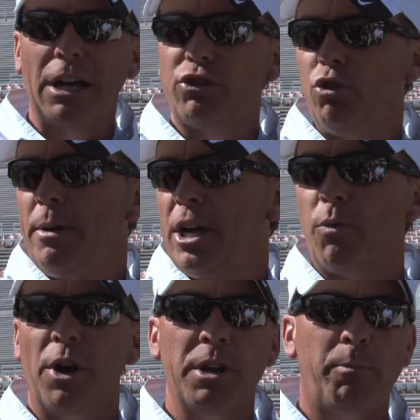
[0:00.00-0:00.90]
out two minute,
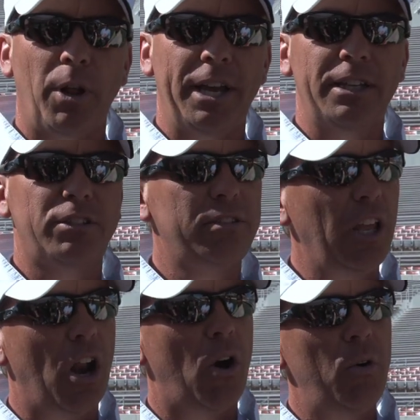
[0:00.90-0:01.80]
running plays,
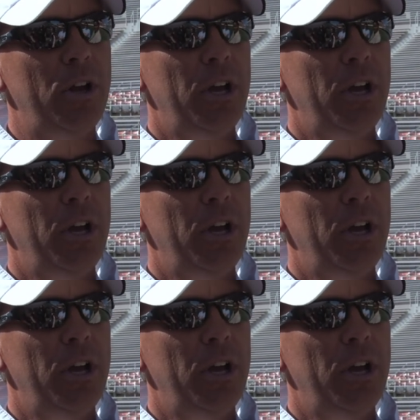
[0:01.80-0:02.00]
you know.